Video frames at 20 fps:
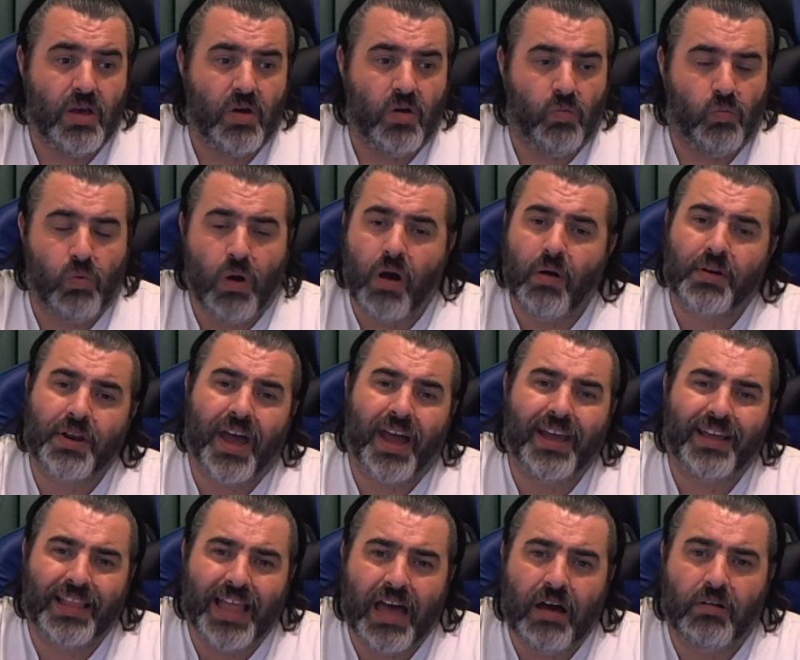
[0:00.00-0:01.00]
why would I
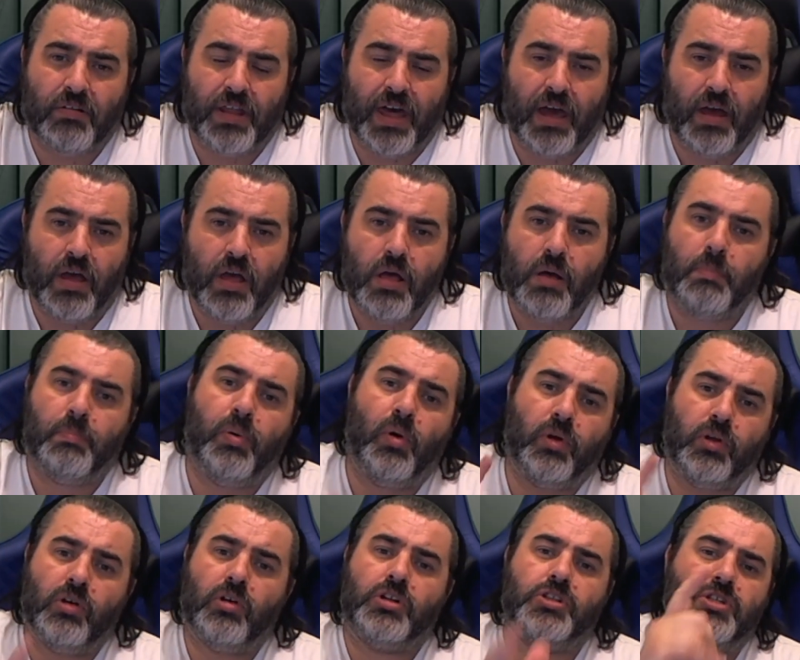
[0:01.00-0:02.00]
allow that? Put
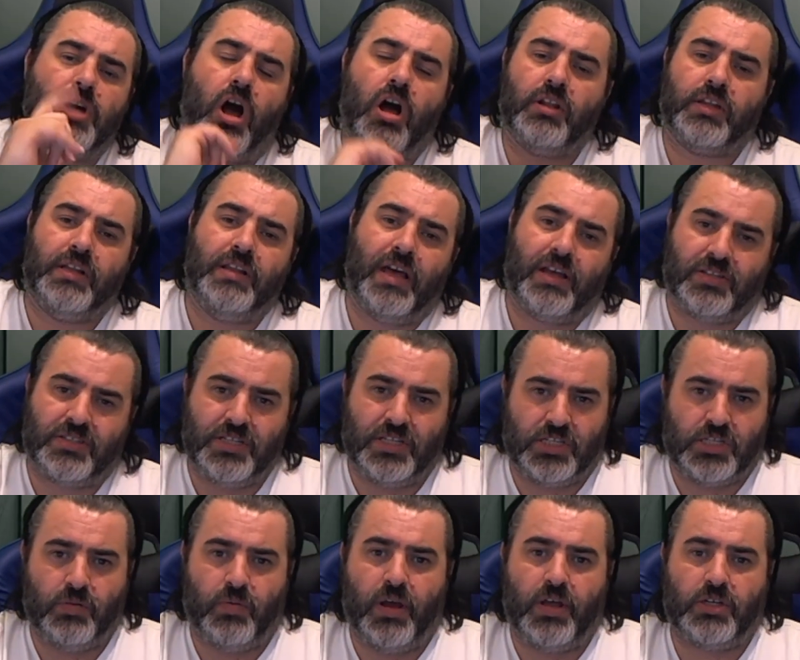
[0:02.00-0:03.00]
your child in that
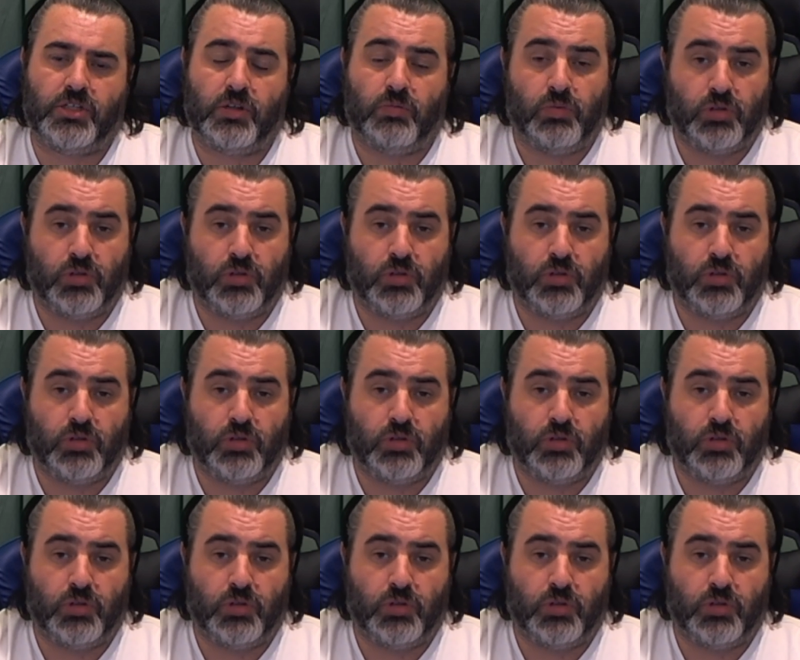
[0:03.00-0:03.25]
situation.